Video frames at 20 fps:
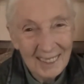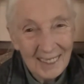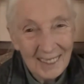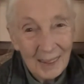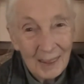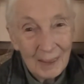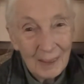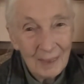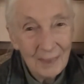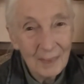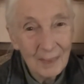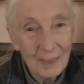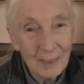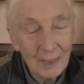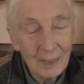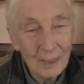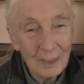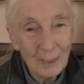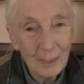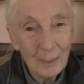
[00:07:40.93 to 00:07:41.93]
In
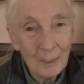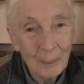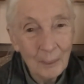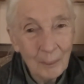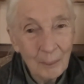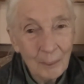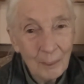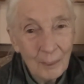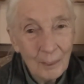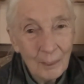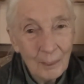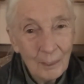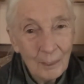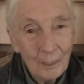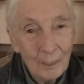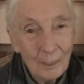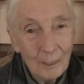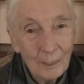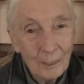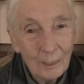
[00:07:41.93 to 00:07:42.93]
accelerating this
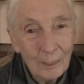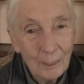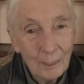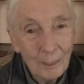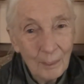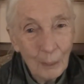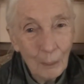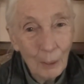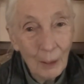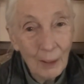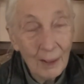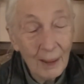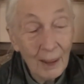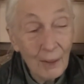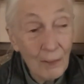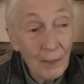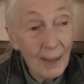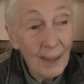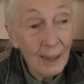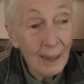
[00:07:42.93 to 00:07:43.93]
change? Well, I
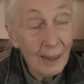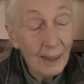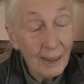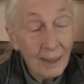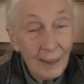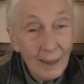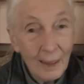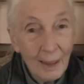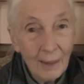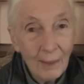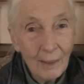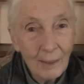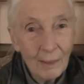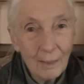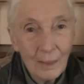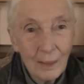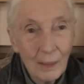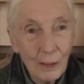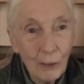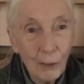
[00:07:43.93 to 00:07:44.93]
think,
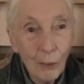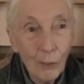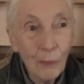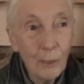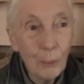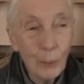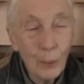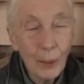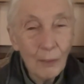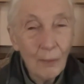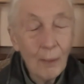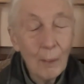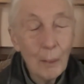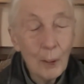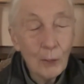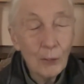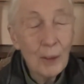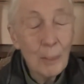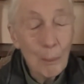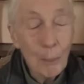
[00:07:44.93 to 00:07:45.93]
you know, one of the
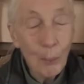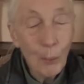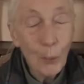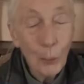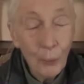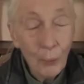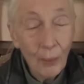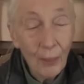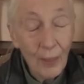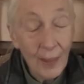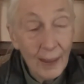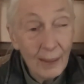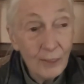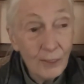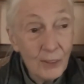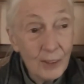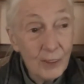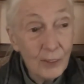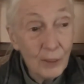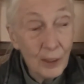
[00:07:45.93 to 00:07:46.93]
most important things
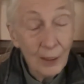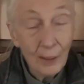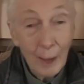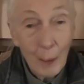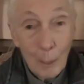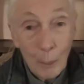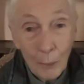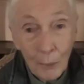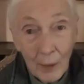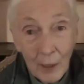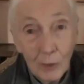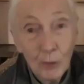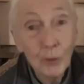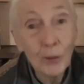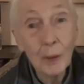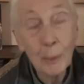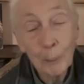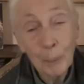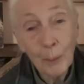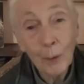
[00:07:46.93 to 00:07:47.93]
is collaboration
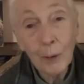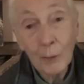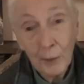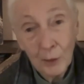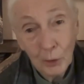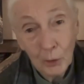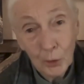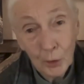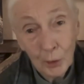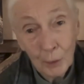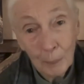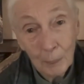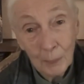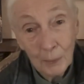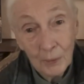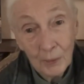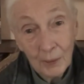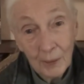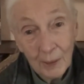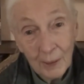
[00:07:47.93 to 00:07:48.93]
and
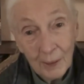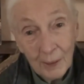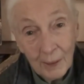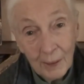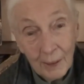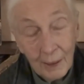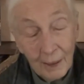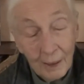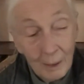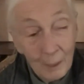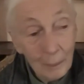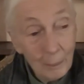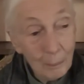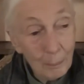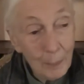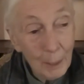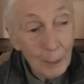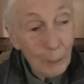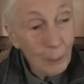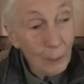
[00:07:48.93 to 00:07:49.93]
partnerships.
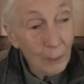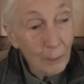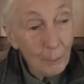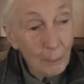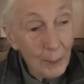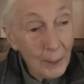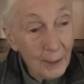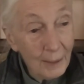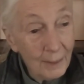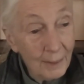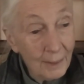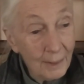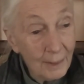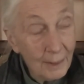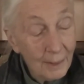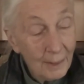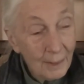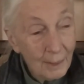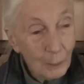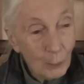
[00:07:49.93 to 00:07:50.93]
People have been
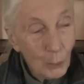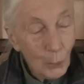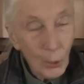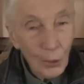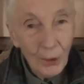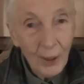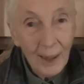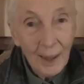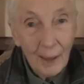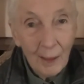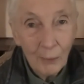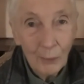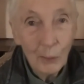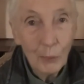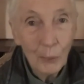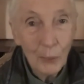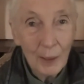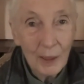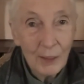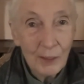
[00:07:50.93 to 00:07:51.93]
working on all
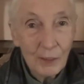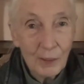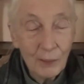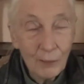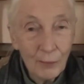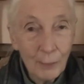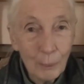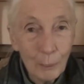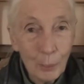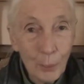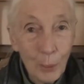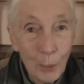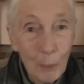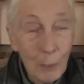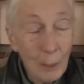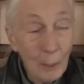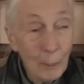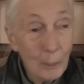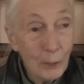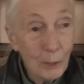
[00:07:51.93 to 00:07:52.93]
these different
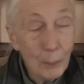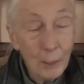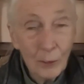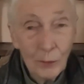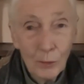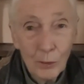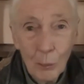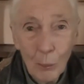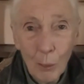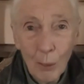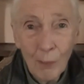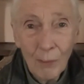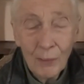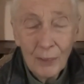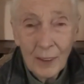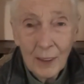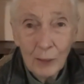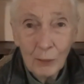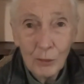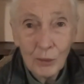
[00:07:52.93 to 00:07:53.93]
problems, but so often
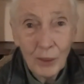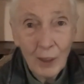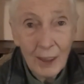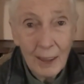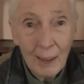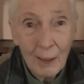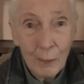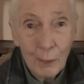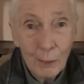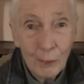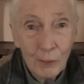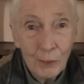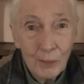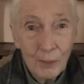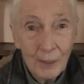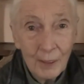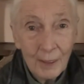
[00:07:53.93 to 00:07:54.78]
in silos.